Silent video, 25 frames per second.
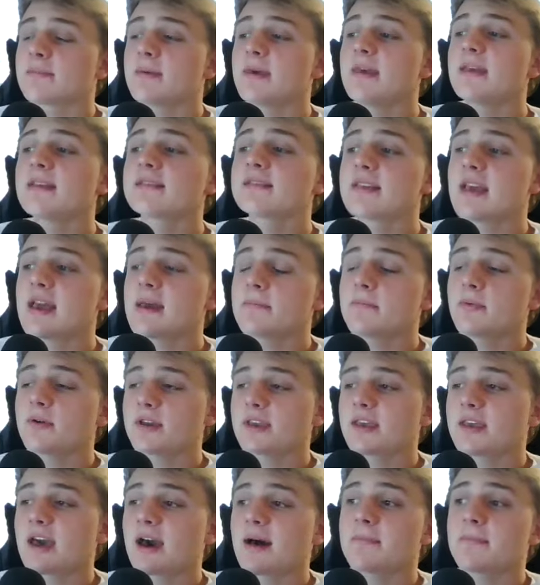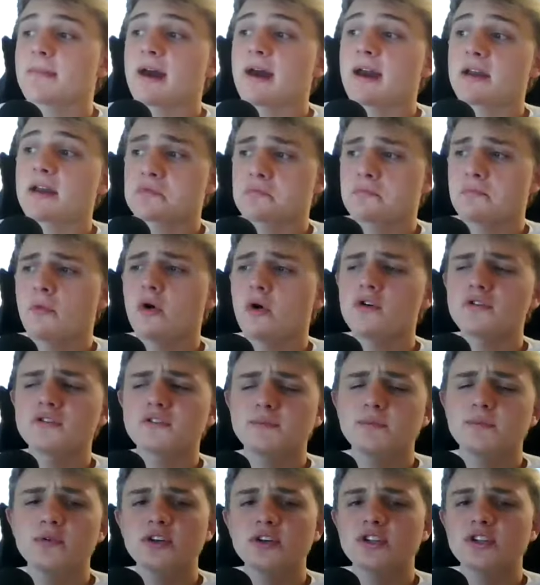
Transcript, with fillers: big 10 point comeback, multiple